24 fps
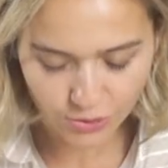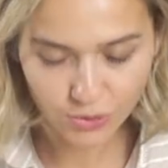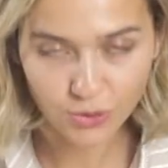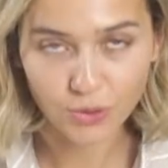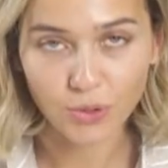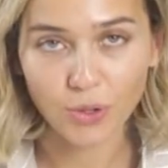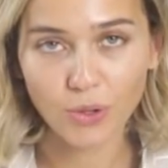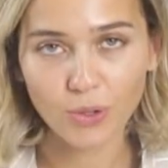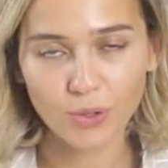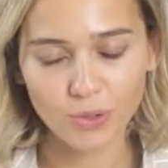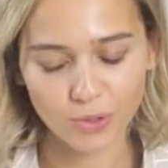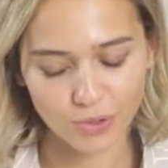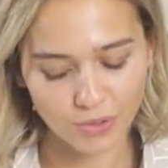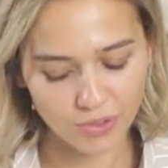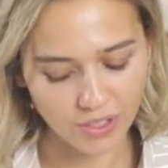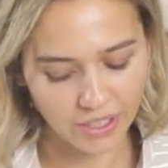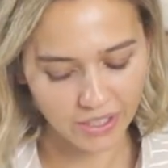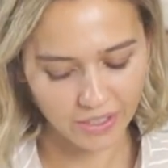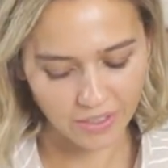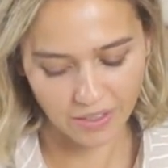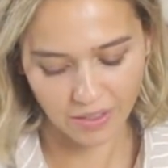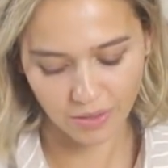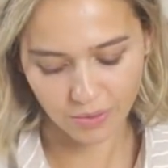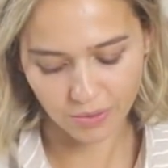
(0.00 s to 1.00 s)
so good
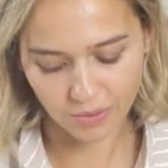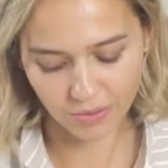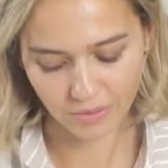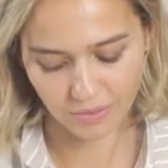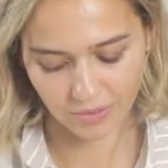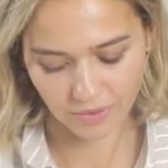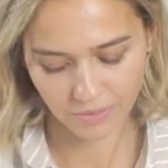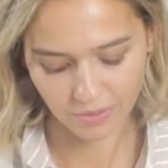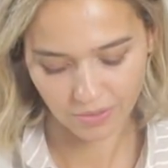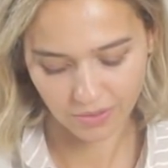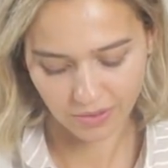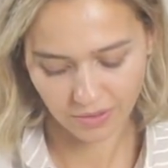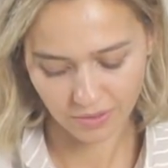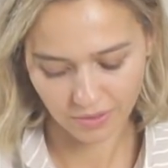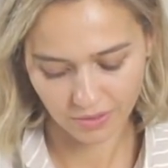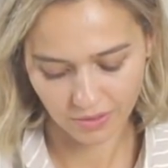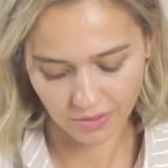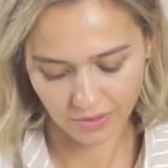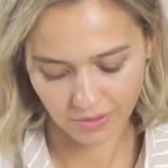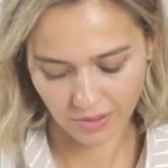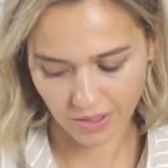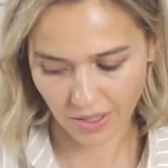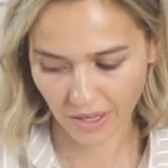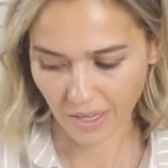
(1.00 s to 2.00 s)
right now.
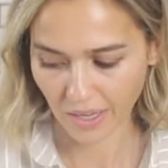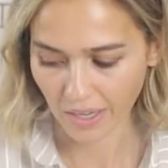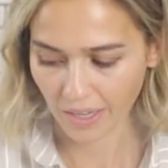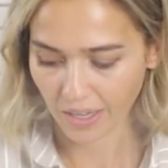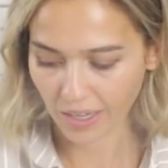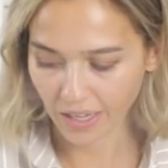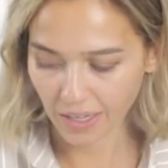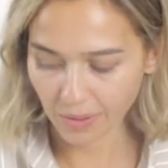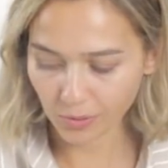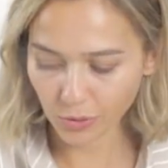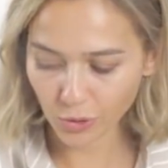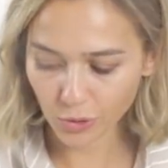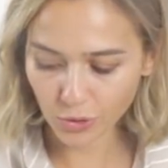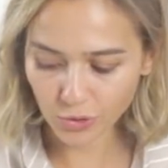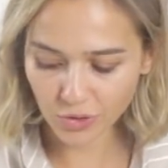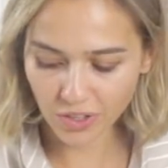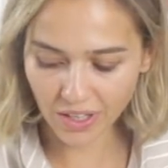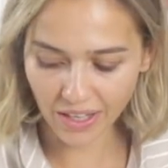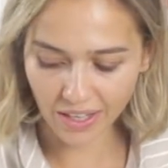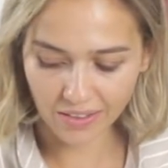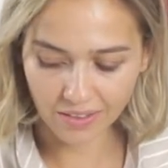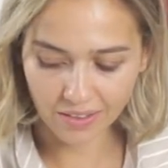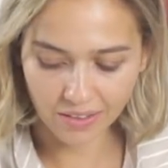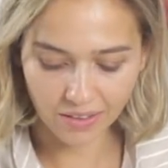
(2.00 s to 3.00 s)
And I'm going
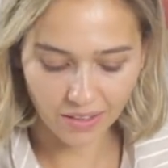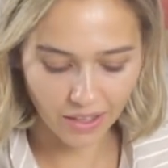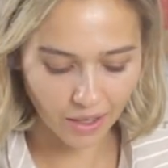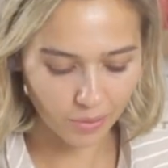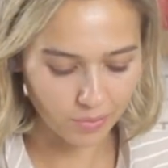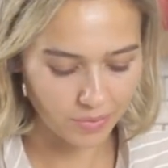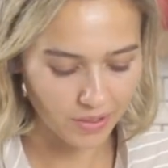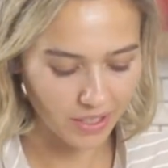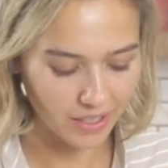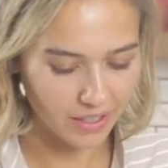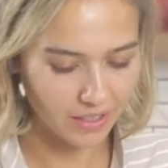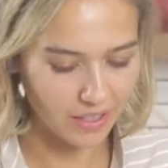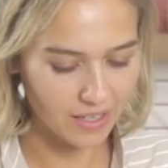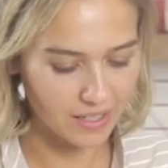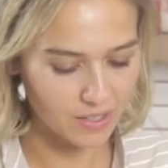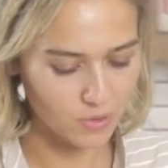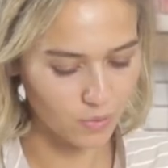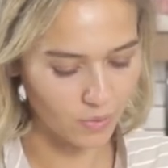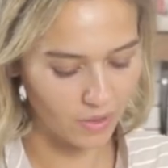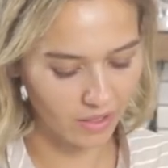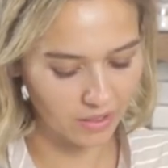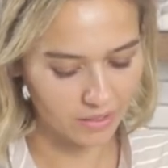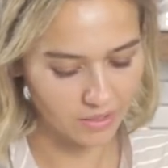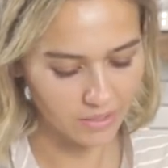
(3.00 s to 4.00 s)
to add the Labneh in
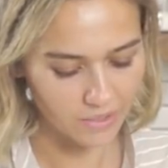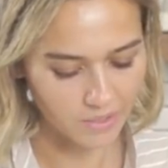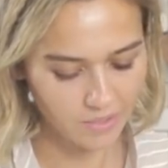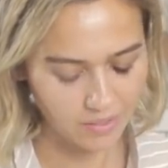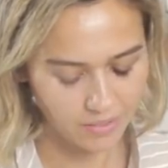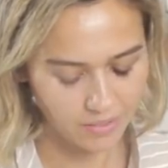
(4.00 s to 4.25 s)
as well.